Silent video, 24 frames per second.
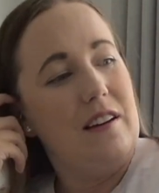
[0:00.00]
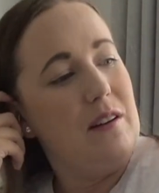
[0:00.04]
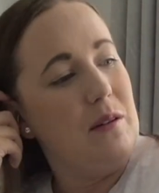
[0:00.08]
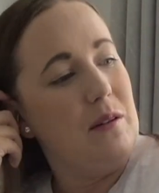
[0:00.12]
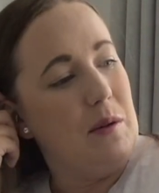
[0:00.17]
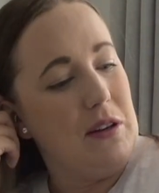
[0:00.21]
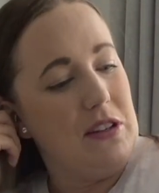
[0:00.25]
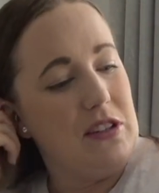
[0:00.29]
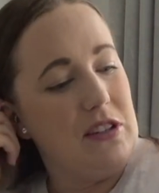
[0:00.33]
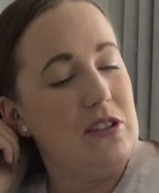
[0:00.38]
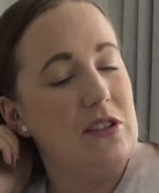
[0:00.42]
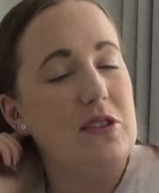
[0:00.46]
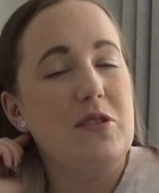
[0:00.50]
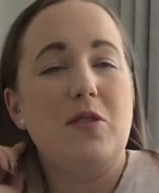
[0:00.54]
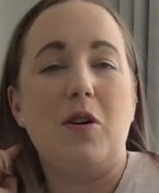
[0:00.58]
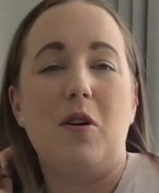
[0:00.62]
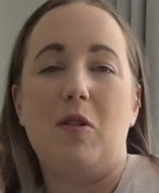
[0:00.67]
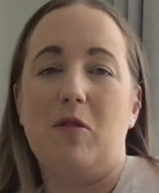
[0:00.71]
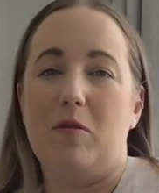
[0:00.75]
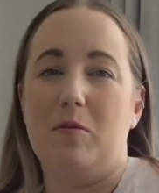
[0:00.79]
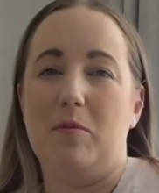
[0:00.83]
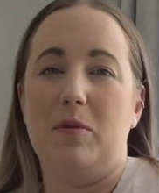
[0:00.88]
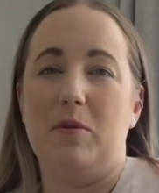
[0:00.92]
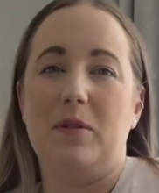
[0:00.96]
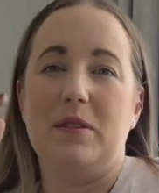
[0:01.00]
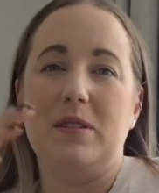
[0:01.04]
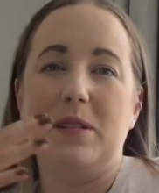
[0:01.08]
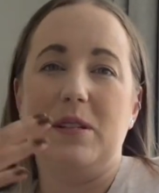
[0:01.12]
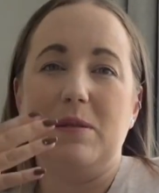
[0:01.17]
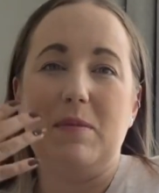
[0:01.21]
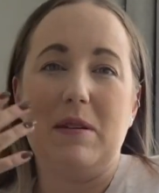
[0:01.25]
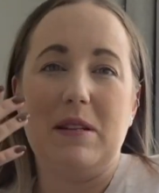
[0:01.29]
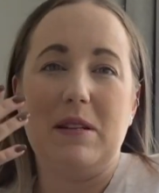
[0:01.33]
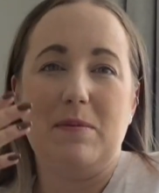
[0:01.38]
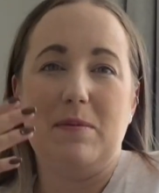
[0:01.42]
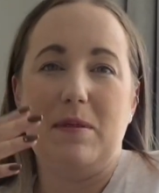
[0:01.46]
which is just horrible because
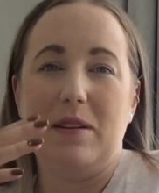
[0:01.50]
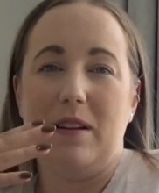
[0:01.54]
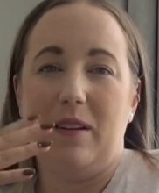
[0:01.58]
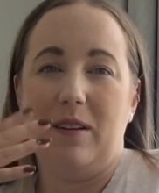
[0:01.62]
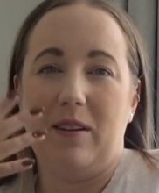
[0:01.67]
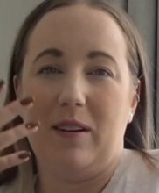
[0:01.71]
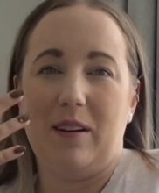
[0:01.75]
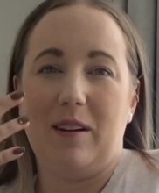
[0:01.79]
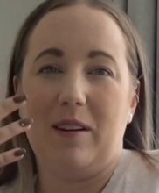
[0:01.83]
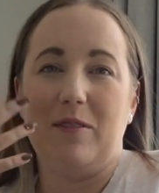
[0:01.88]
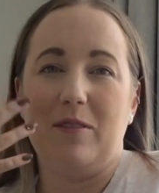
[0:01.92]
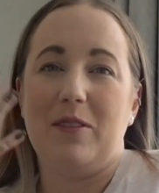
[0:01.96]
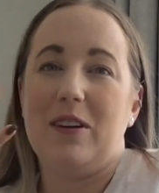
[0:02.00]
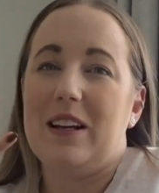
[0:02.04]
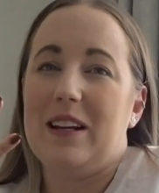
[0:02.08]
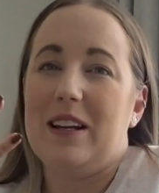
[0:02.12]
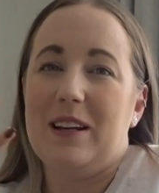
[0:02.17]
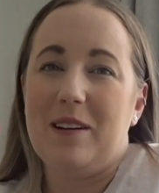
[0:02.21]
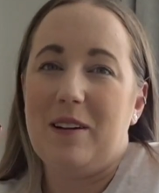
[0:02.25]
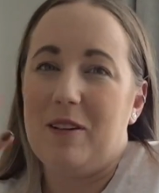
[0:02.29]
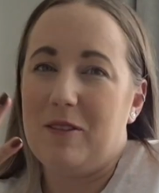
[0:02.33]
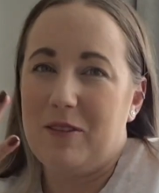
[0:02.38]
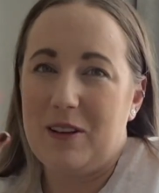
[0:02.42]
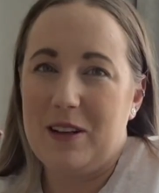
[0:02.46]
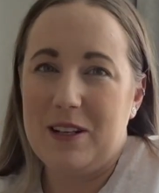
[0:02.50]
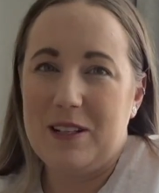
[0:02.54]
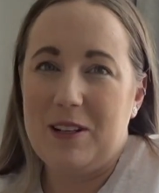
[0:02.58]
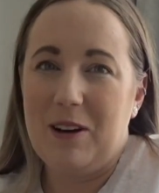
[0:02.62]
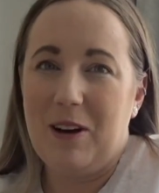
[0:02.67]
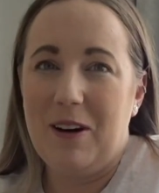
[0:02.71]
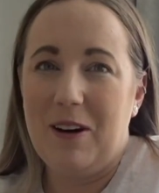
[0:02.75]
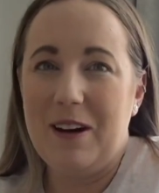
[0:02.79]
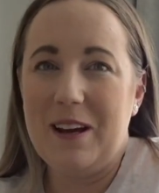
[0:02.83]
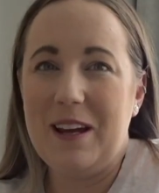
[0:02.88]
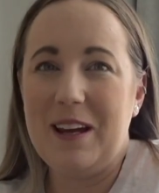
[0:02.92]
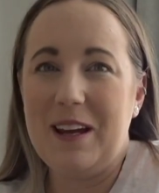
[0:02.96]
it's meant to be like a really lovely
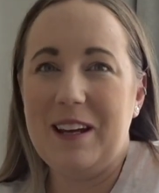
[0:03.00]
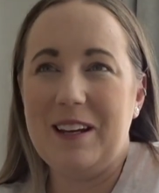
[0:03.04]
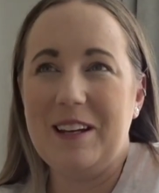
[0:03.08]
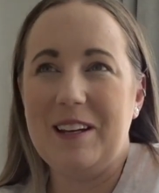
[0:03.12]
time.